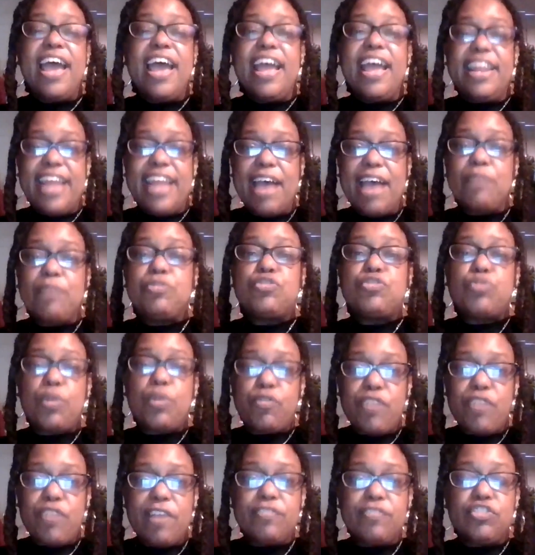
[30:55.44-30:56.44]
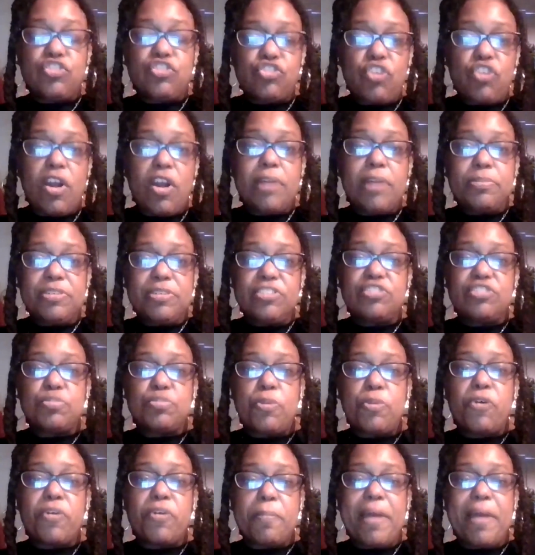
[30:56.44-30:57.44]
And that was what Reverend Sharpton
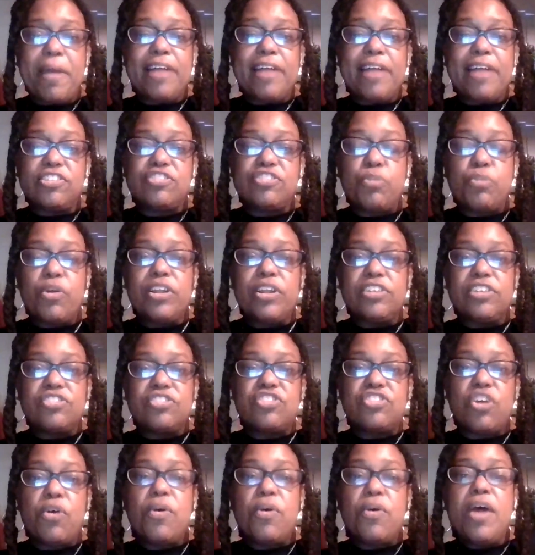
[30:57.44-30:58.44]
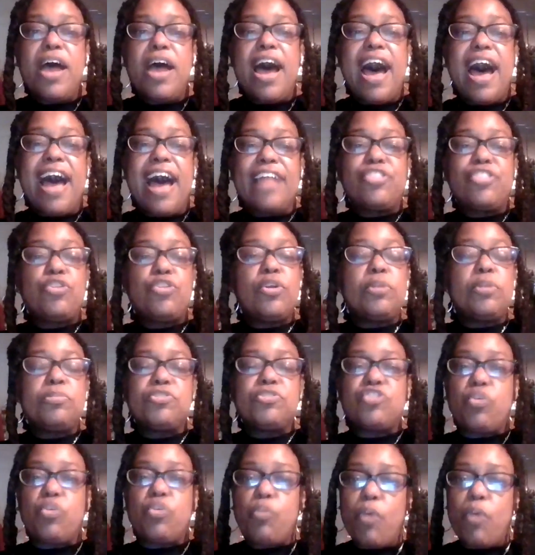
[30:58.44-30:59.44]
spoke about this morning. So I thought it
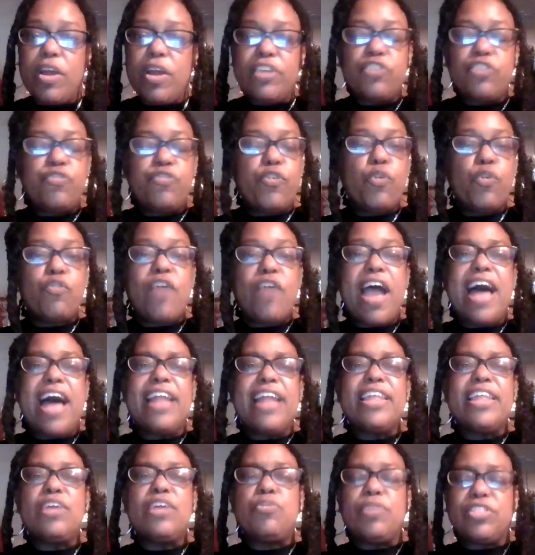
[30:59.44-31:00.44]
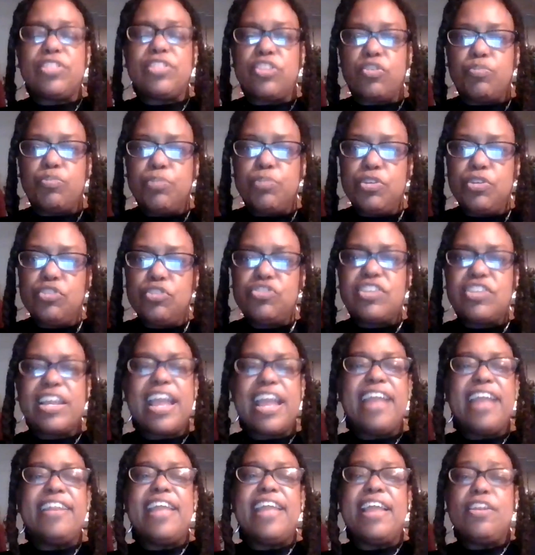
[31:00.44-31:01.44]
was a wonderful rally with the music.
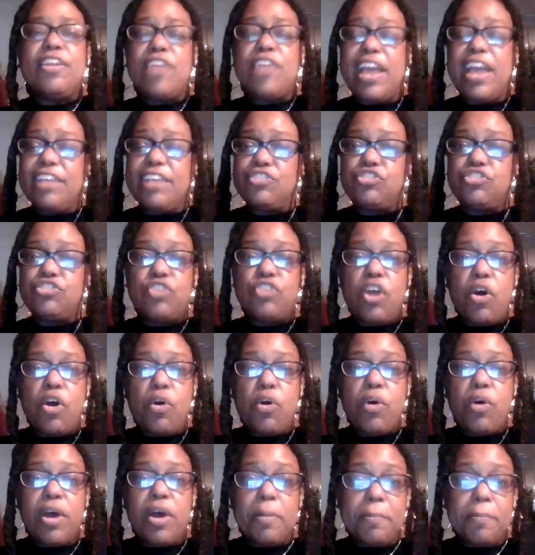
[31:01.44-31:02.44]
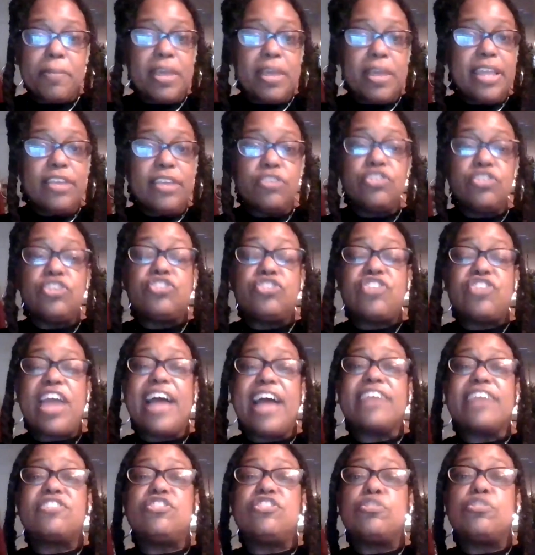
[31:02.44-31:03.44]
And then, as you know, Mahalia
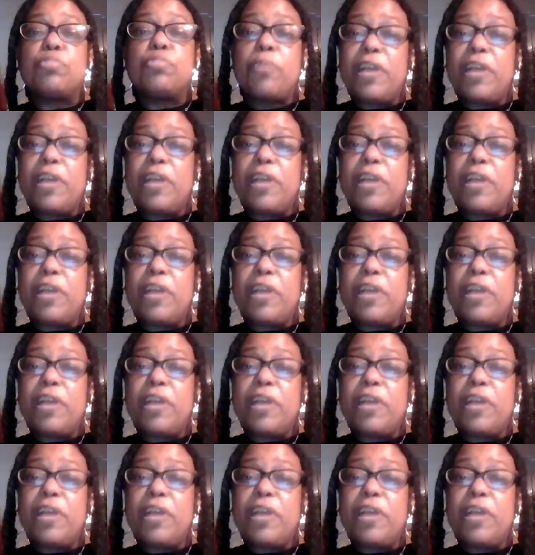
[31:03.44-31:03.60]
Jackson,